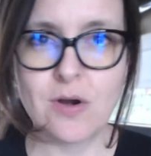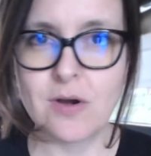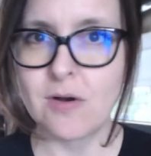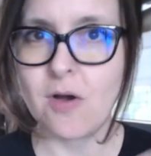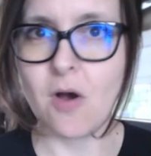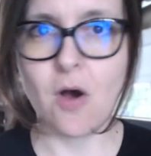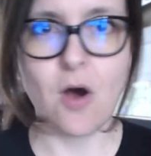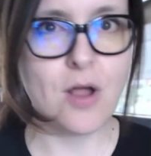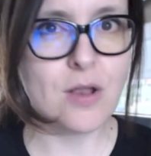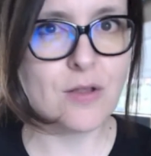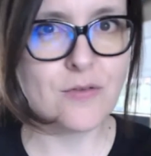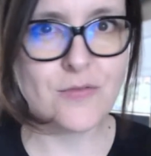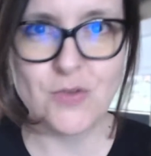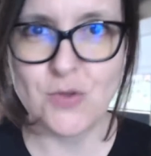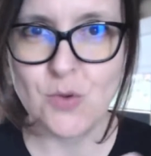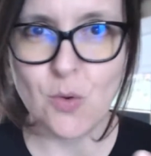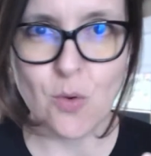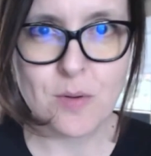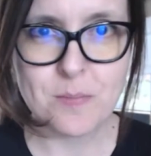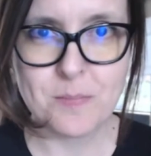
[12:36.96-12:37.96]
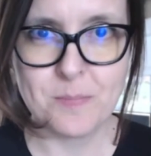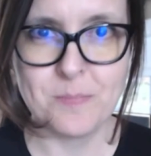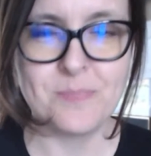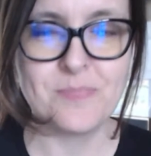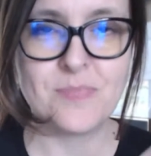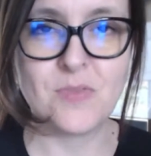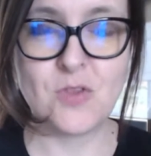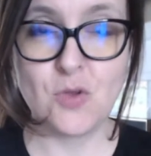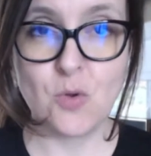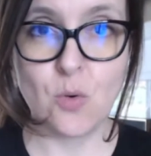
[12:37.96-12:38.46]
all of
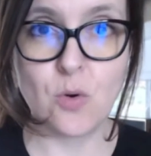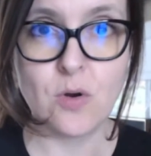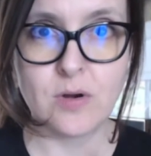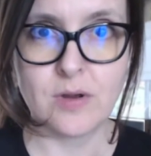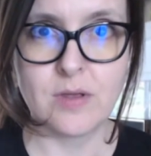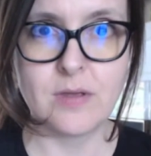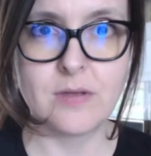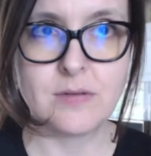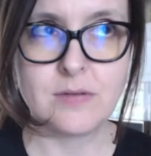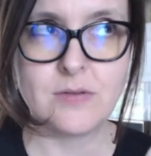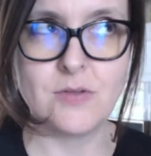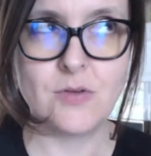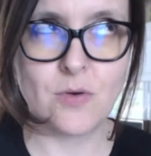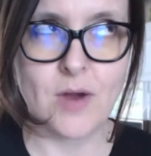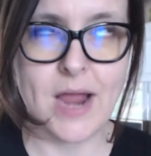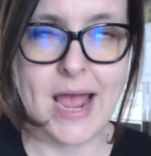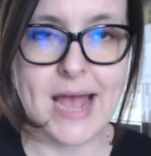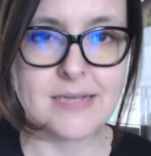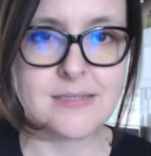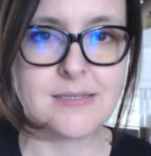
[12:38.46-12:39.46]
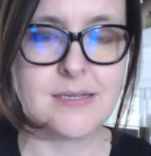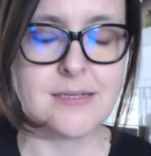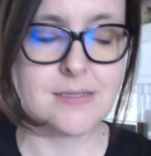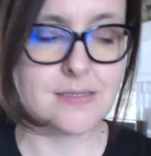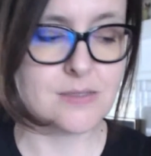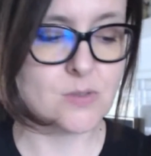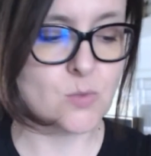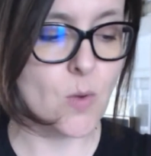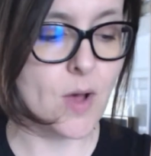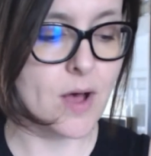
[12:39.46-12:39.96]
your assets
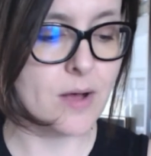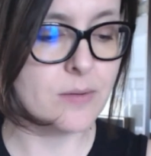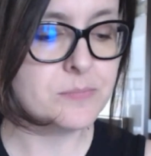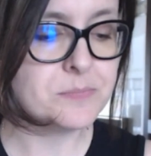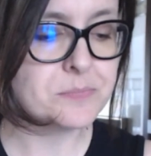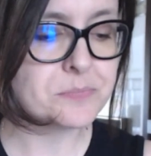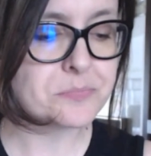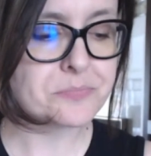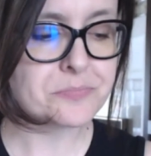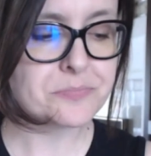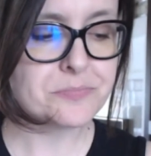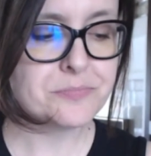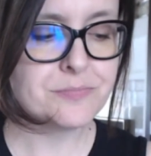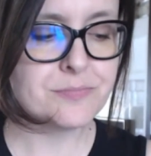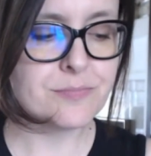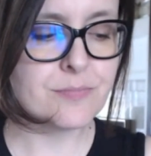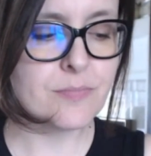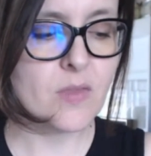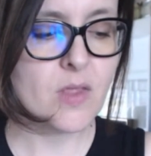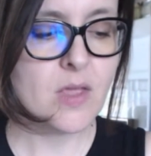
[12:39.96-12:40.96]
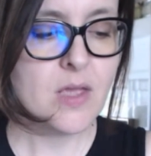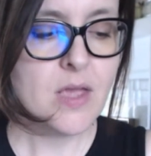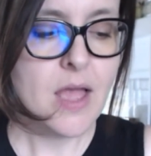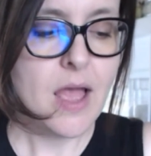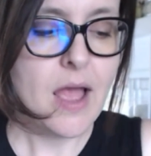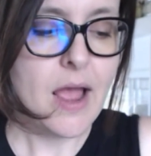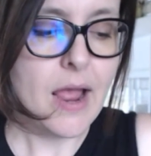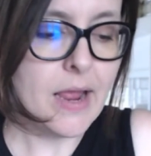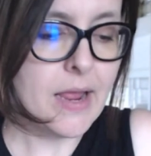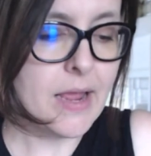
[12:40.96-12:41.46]
as well.
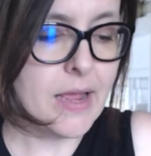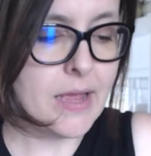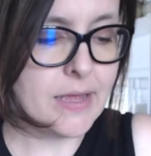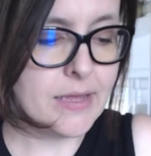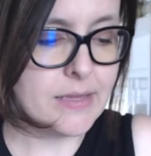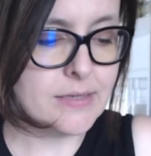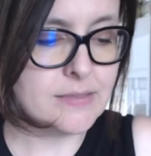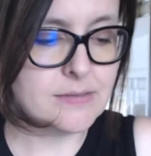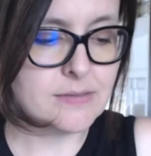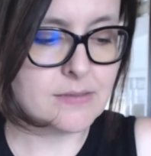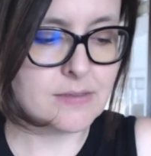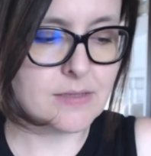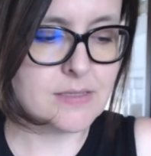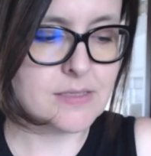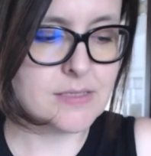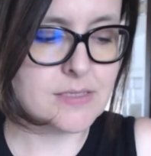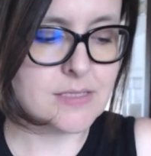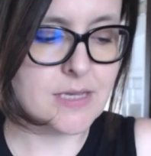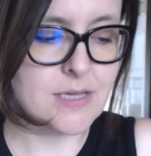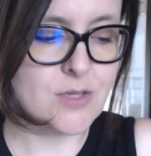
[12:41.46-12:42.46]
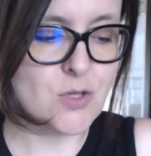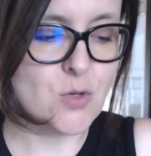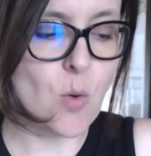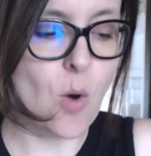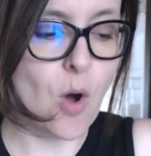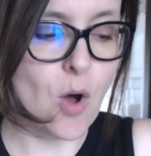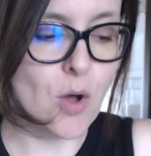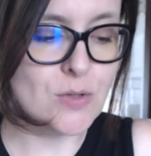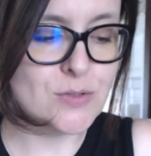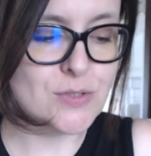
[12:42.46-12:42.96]
And let's see, you
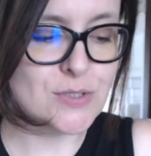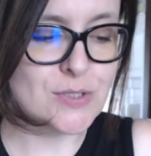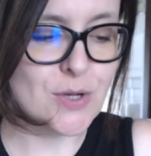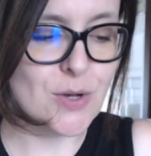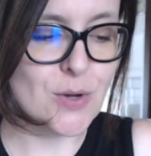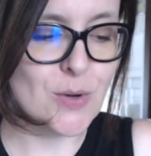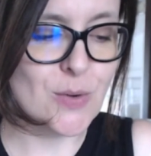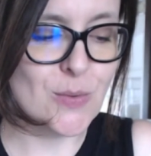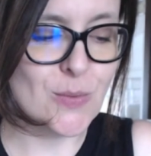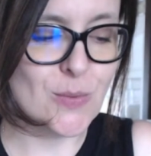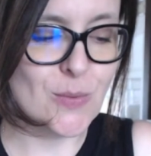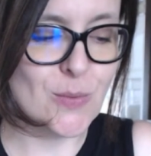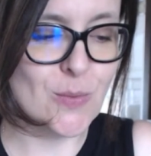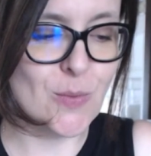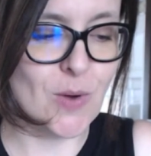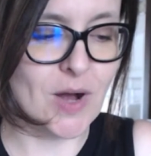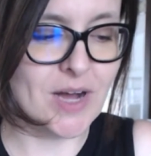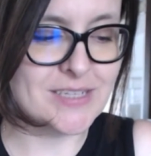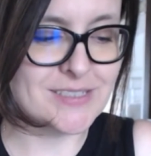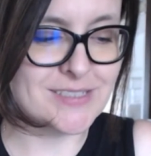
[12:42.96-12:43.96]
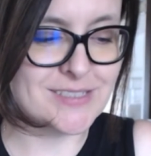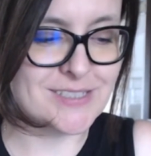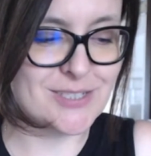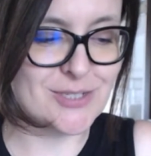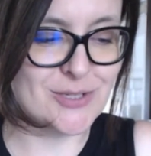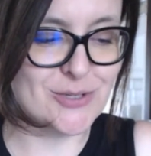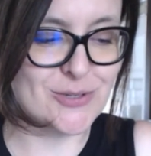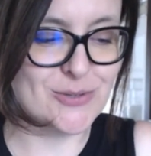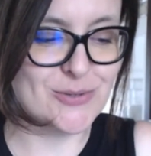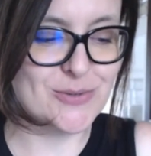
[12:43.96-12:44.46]
also want
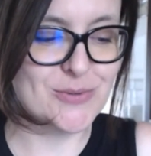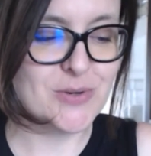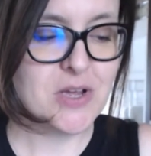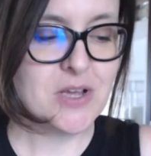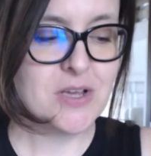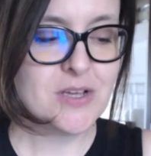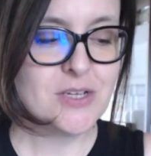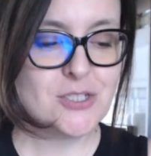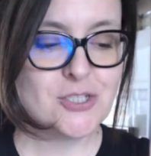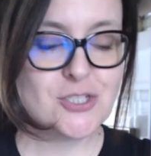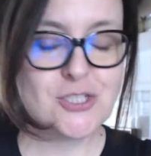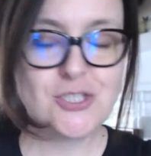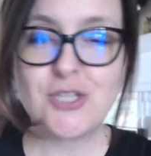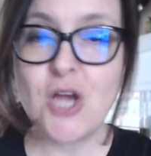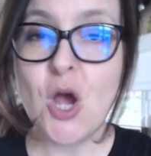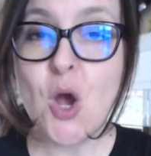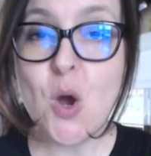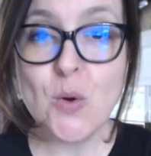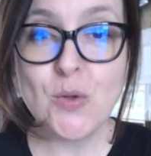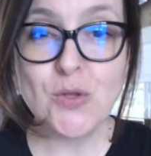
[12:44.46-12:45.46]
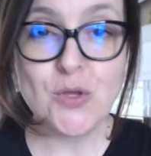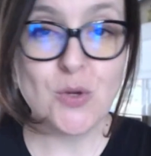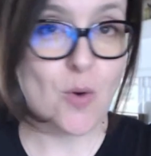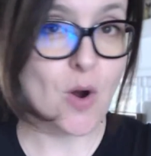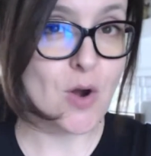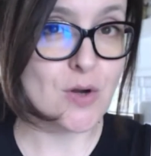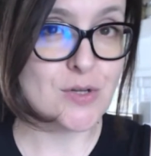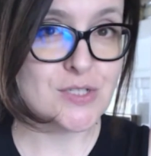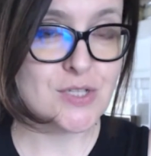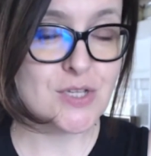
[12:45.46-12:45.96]
to show you
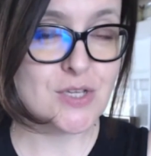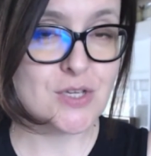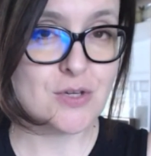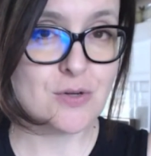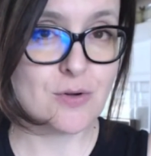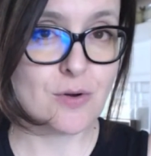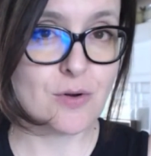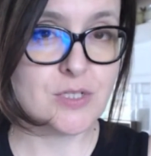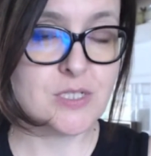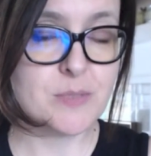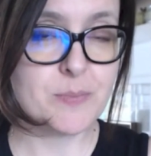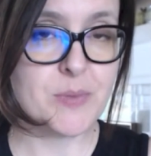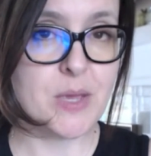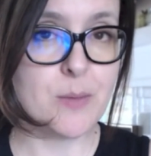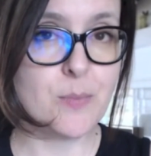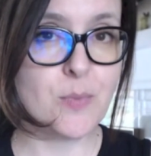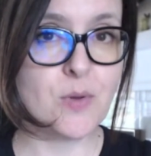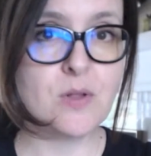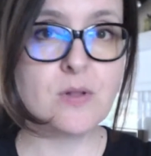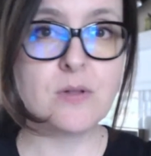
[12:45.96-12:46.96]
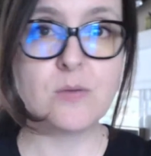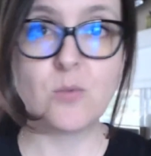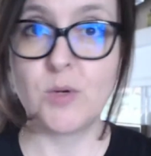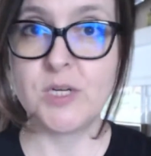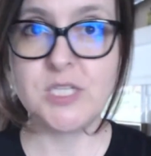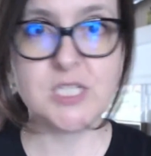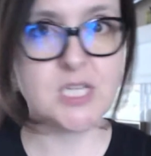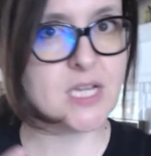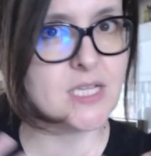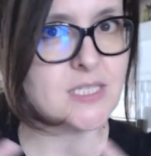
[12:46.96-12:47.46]
are secure to people,
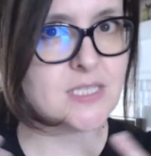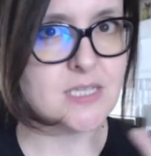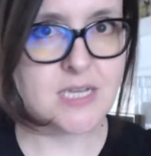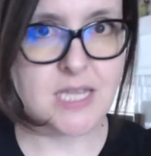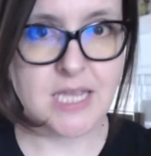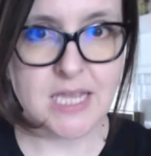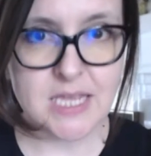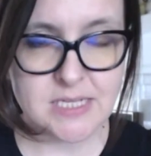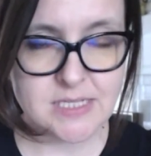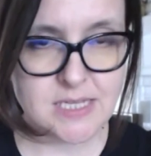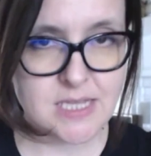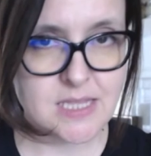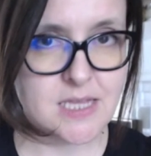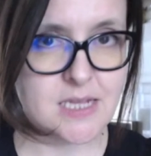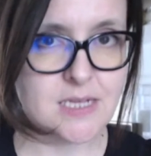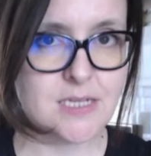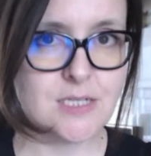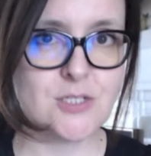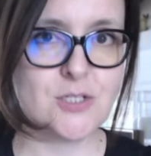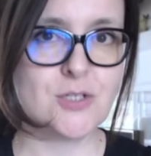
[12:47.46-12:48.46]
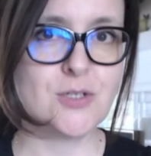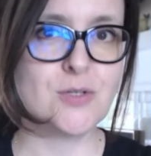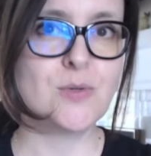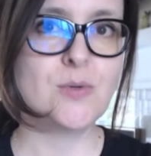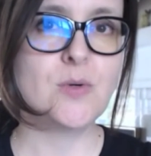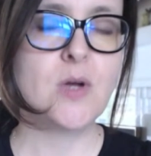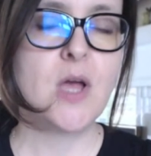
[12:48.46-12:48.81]
which it's an easy thing to do.